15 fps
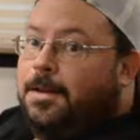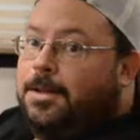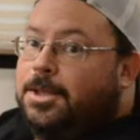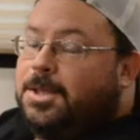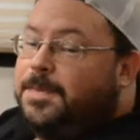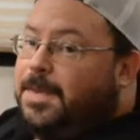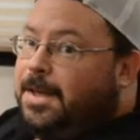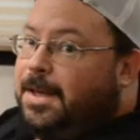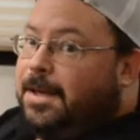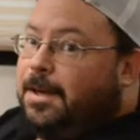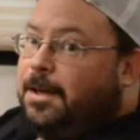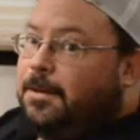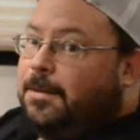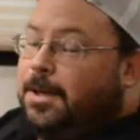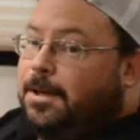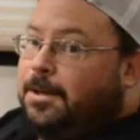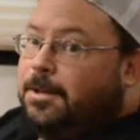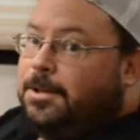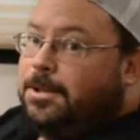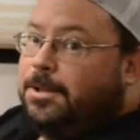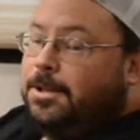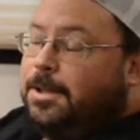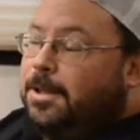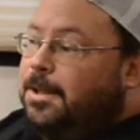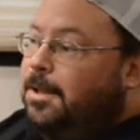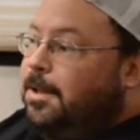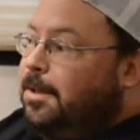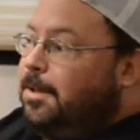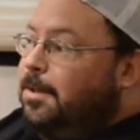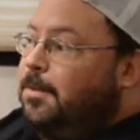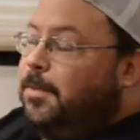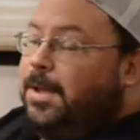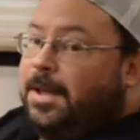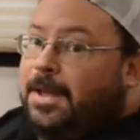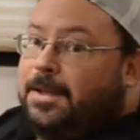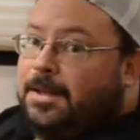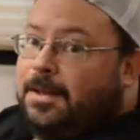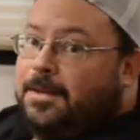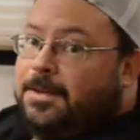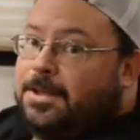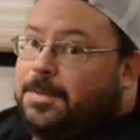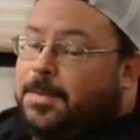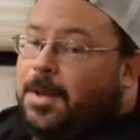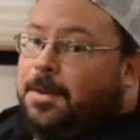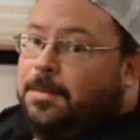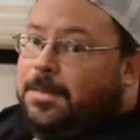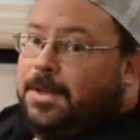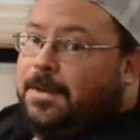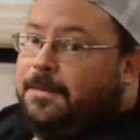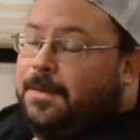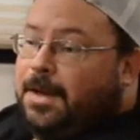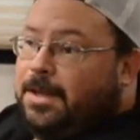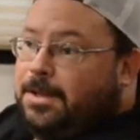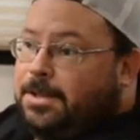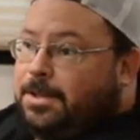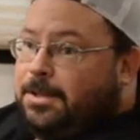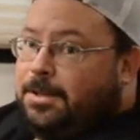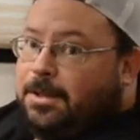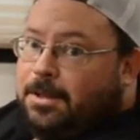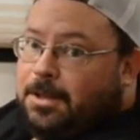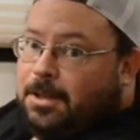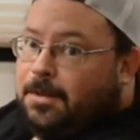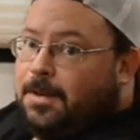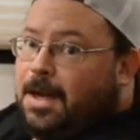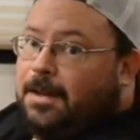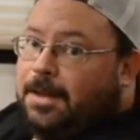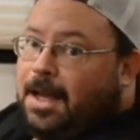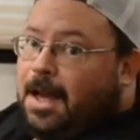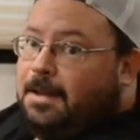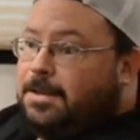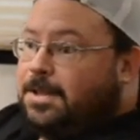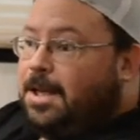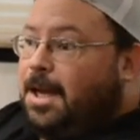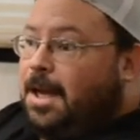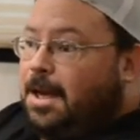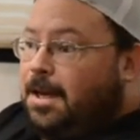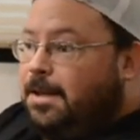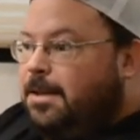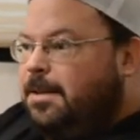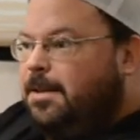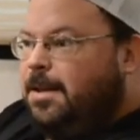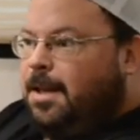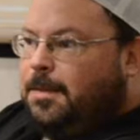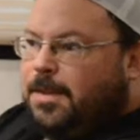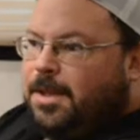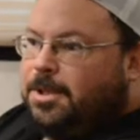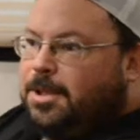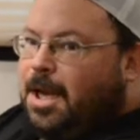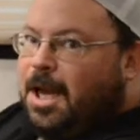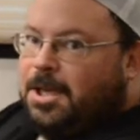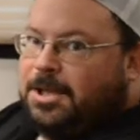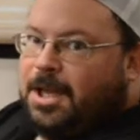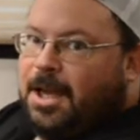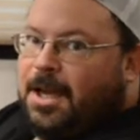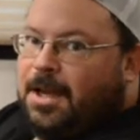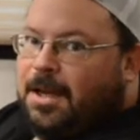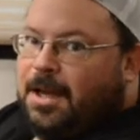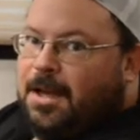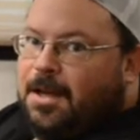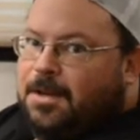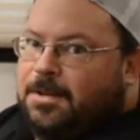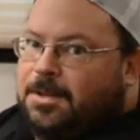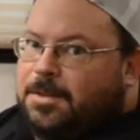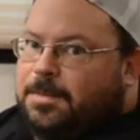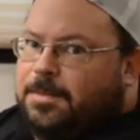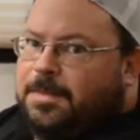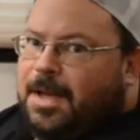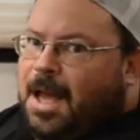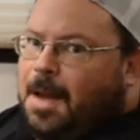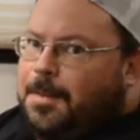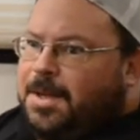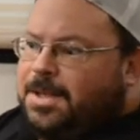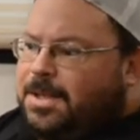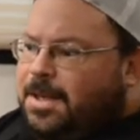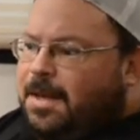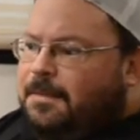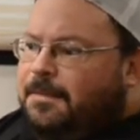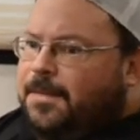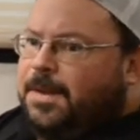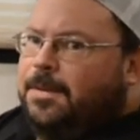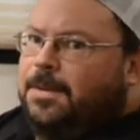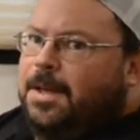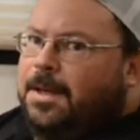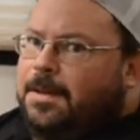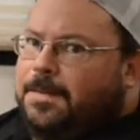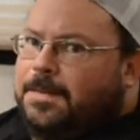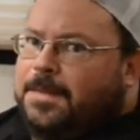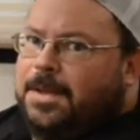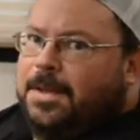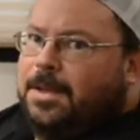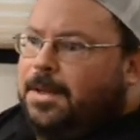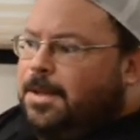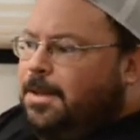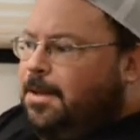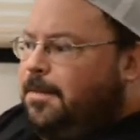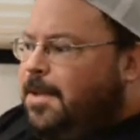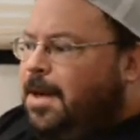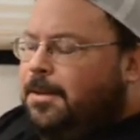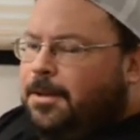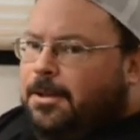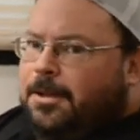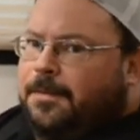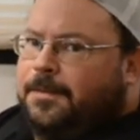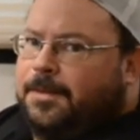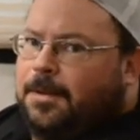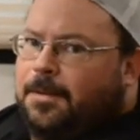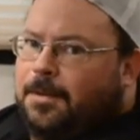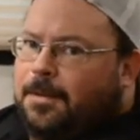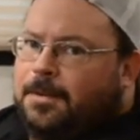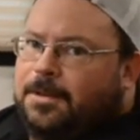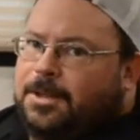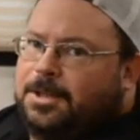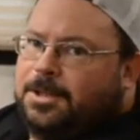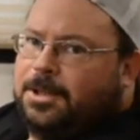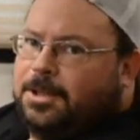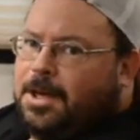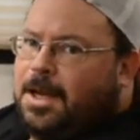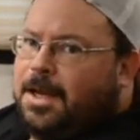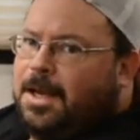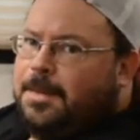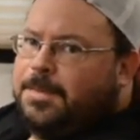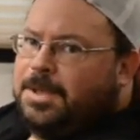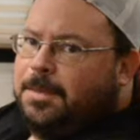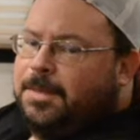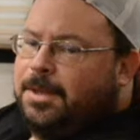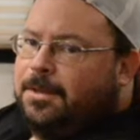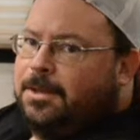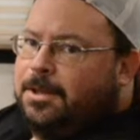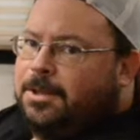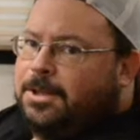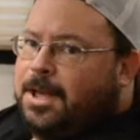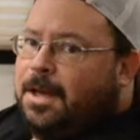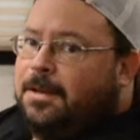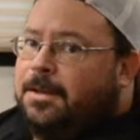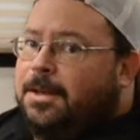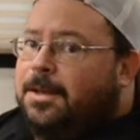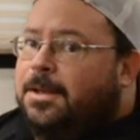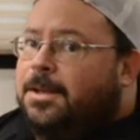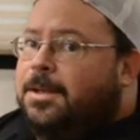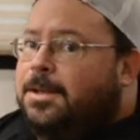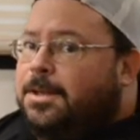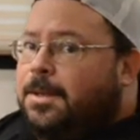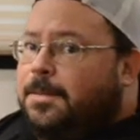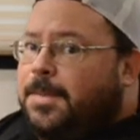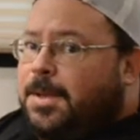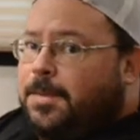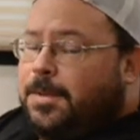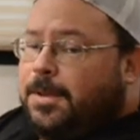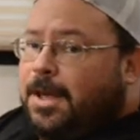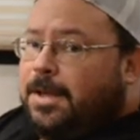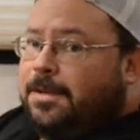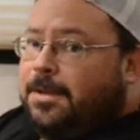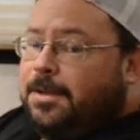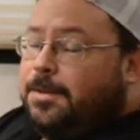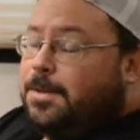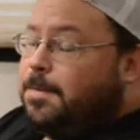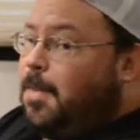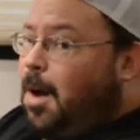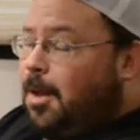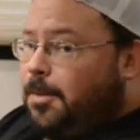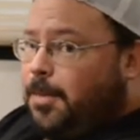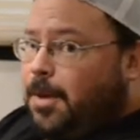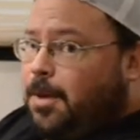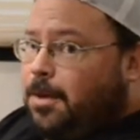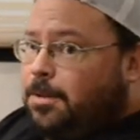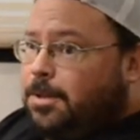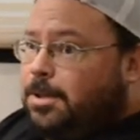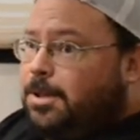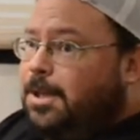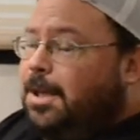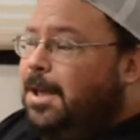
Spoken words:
Speaking of critters, we like to use some home defense around the outside and where the trash can goes, cabinets that had food in them, around on the floor, just to try and keep some of the critters out. Some people like to use mothballs.